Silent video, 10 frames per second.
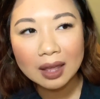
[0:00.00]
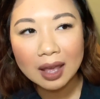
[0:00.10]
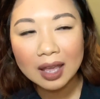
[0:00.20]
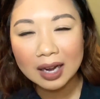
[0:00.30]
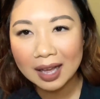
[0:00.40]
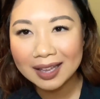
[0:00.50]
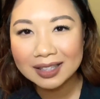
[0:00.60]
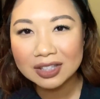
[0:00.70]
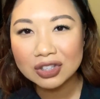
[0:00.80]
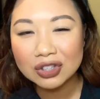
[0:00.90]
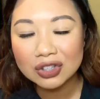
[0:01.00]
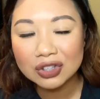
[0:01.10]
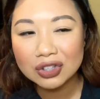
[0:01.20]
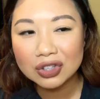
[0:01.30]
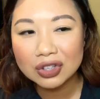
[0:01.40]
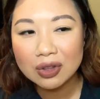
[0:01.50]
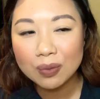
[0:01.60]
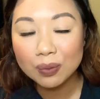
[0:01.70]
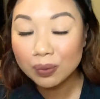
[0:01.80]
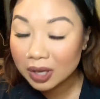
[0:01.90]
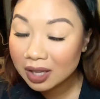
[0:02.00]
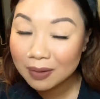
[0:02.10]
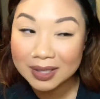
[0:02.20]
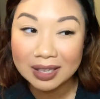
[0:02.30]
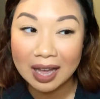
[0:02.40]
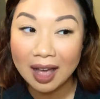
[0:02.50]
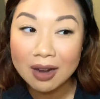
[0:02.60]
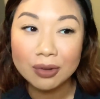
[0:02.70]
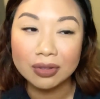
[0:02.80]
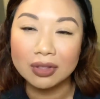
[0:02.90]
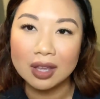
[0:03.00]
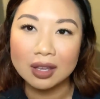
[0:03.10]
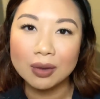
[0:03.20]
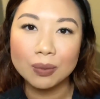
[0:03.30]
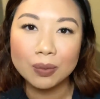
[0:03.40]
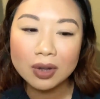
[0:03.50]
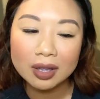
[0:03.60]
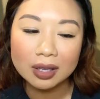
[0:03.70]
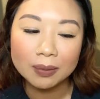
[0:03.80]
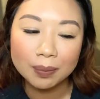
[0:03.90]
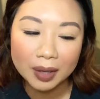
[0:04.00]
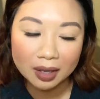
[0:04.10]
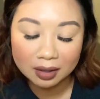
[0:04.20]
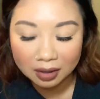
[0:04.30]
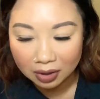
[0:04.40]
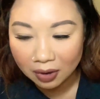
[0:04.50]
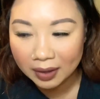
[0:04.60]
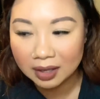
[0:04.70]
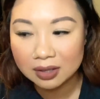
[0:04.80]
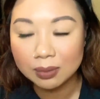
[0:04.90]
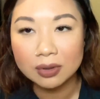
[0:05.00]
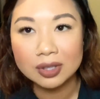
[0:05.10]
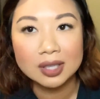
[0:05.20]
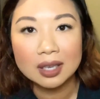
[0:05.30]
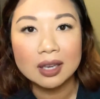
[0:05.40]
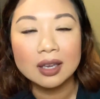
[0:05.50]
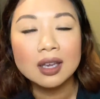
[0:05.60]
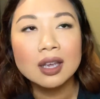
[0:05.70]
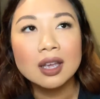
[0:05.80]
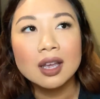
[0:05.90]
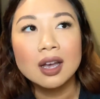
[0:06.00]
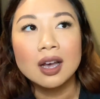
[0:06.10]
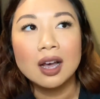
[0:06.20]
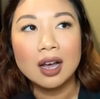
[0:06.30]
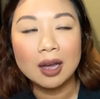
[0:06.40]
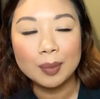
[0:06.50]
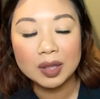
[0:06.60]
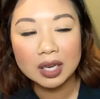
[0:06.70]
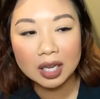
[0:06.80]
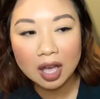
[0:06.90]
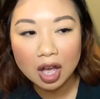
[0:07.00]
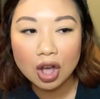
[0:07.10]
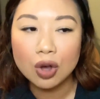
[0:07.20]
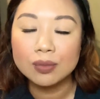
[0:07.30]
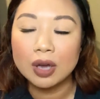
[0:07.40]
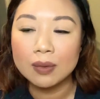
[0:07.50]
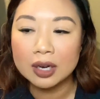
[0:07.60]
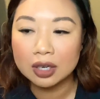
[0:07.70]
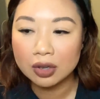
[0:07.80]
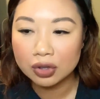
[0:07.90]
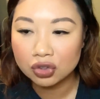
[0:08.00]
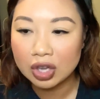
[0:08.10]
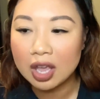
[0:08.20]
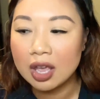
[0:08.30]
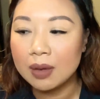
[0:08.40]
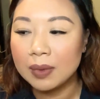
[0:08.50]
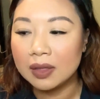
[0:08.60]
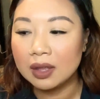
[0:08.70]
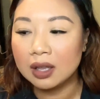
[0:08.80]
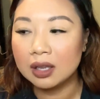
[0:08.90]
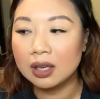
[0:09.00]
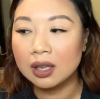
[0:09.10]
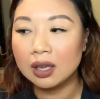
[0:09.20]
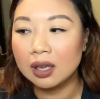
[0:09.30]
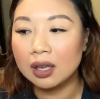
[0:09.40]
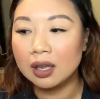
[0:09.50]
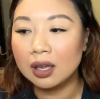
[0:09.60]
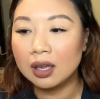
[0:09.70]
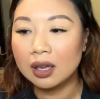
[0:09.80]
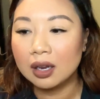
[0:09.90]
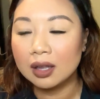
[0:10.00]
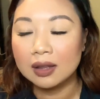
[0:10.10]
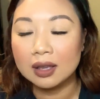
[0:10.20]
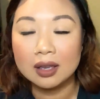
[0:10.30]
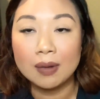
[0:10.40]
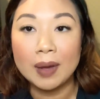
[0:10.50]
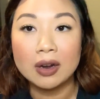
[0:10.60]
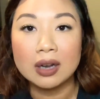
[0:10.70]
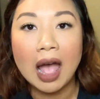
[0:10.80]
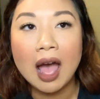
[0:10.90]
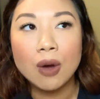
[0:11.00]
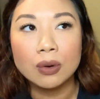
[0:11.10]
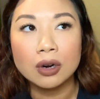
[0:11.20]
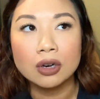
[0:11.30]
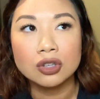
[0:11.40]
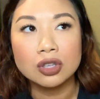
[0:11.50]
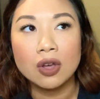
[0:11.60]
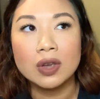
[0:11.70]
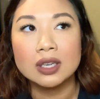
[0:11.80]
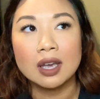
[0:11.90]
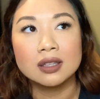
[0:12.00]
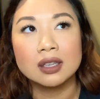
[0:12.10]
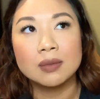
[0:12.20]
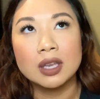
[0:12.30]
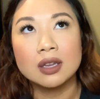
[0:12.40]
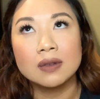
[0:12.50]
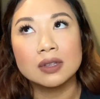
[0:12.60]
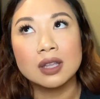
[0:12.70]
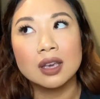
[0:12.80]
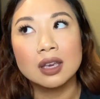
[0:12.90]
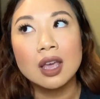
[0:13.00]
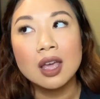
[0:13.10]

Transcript: And I really was like, I don't think it would, but I guess we'll see. And then I got home, got ready to go to the gym, and then I think in about an hour or so he texted me and he was like,